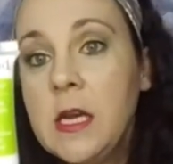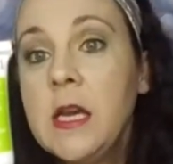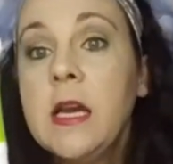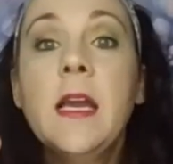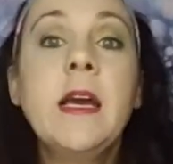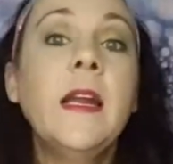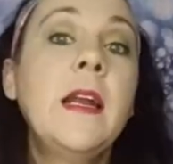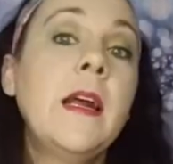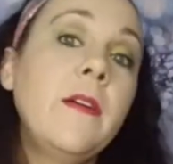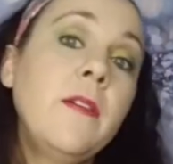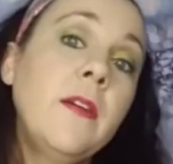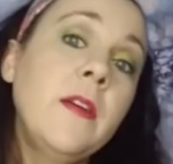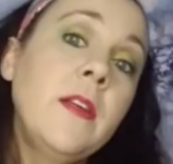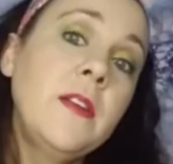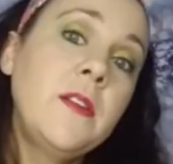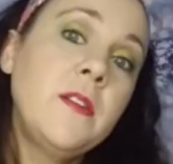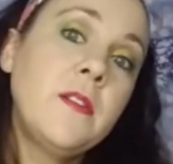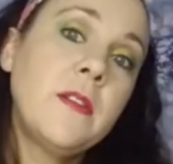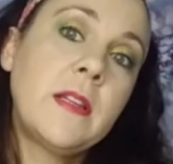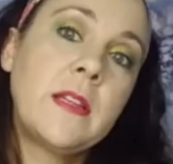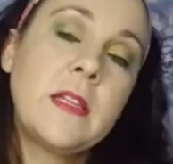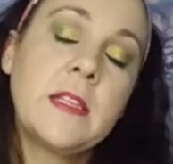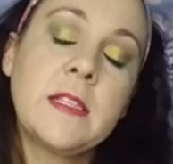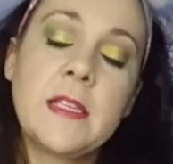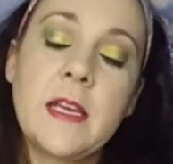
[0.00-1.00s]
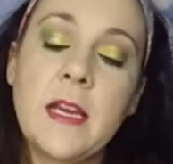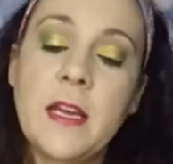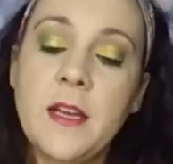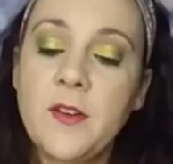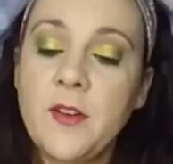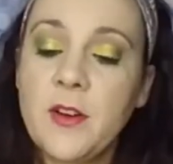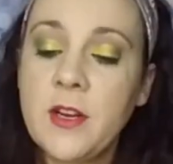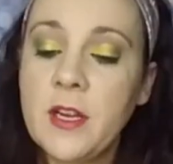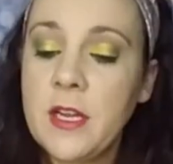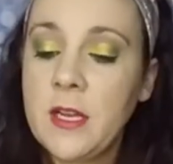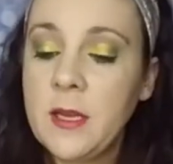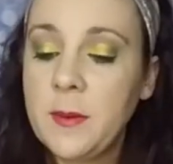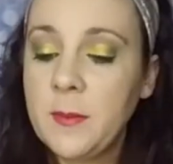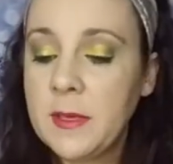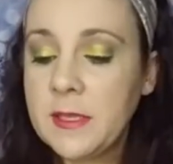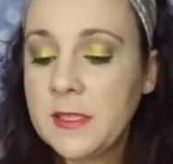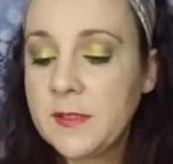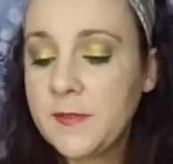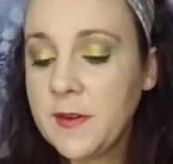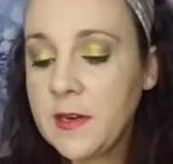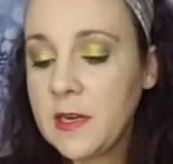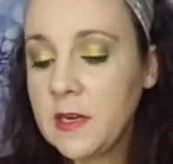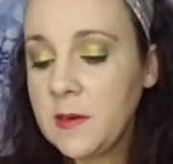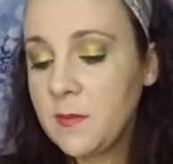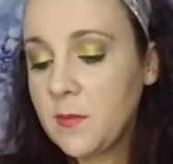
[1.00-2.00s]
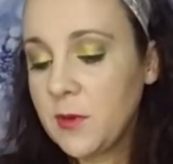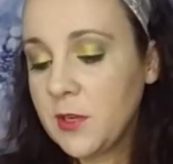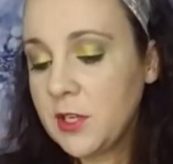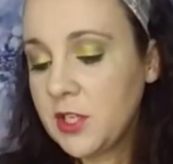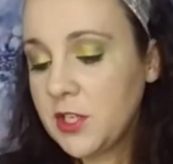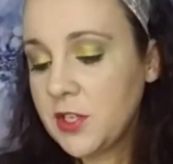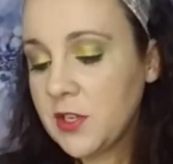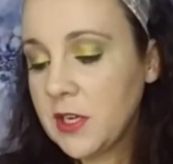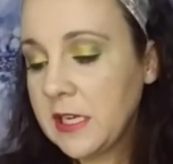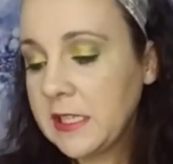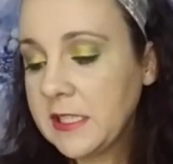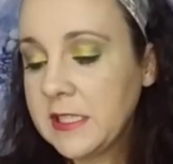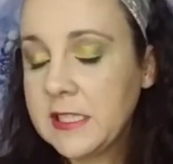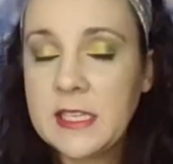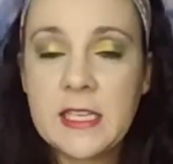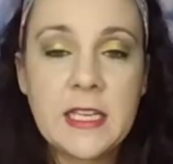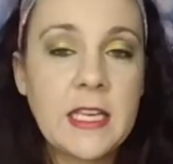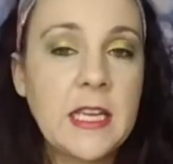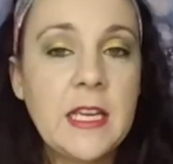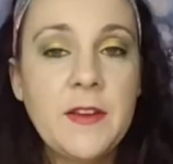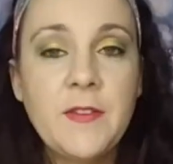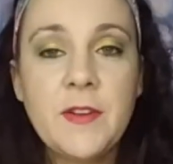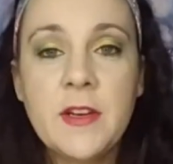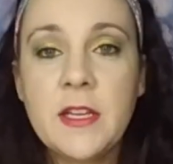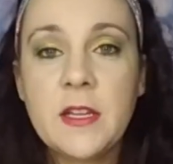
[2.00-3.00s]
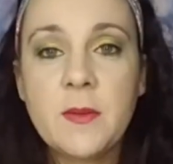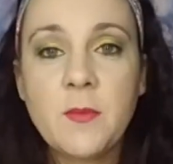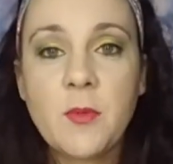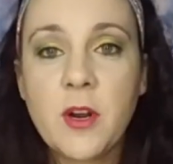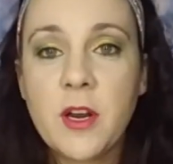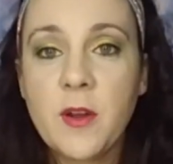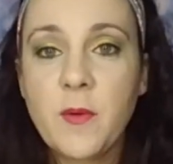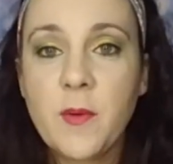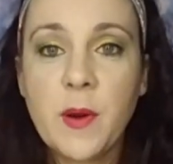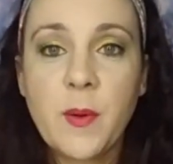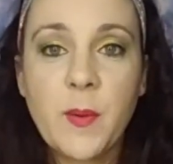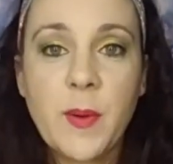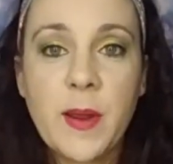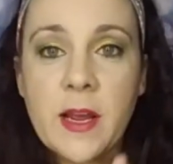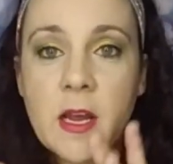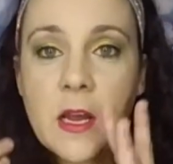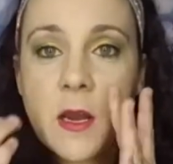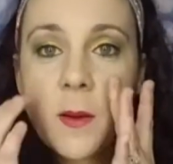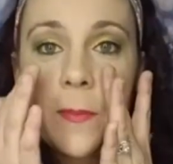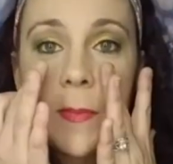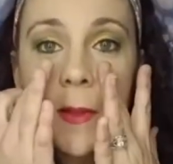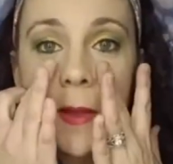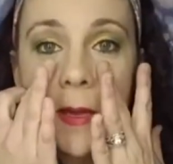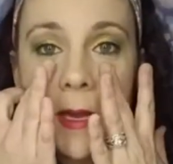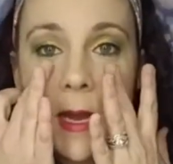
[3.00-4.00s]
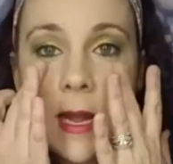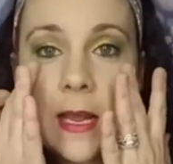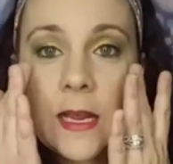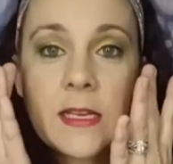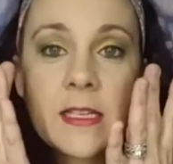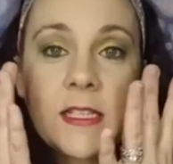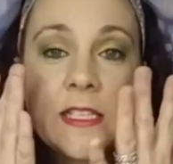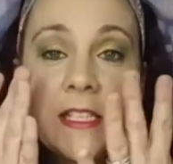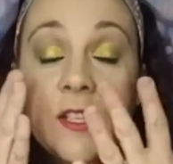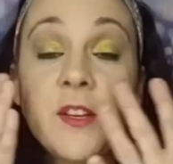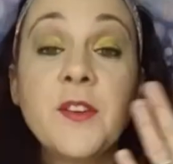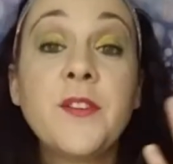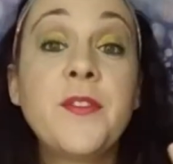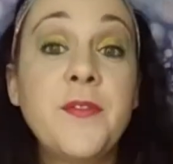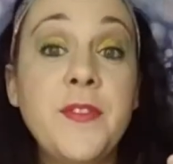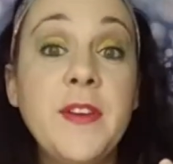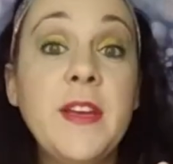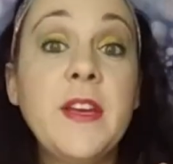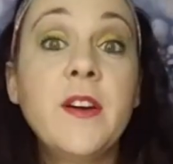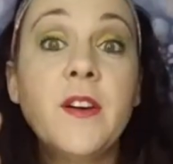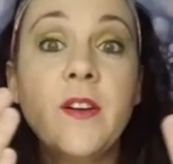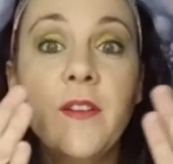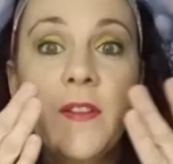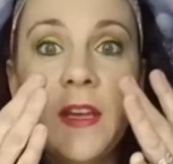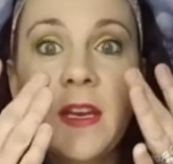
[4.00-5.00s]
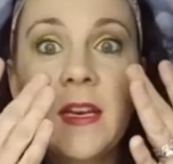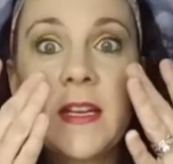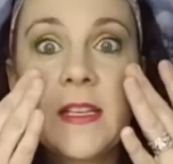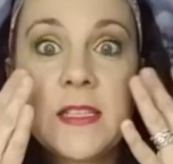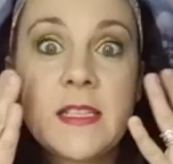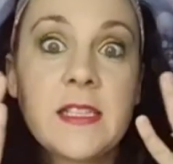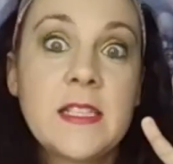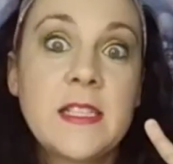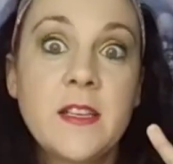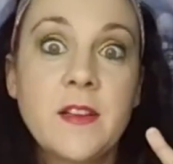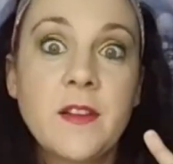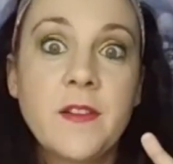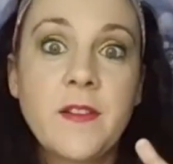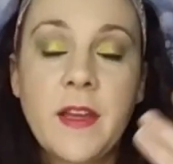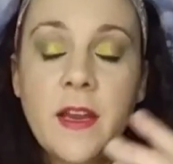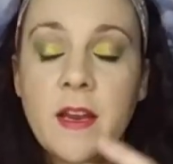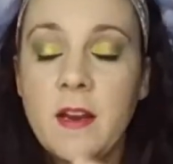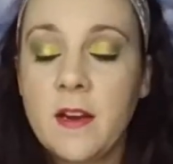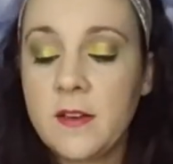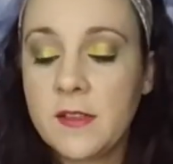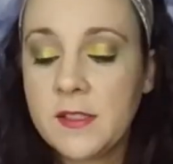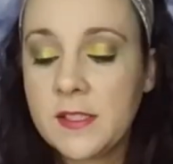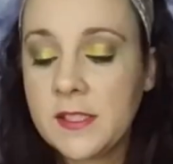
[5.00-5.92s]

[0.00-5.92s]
And I really do like this eye cream. It's very moisturizing. Even in the morning when I wake up, like I can still feel that it's still there.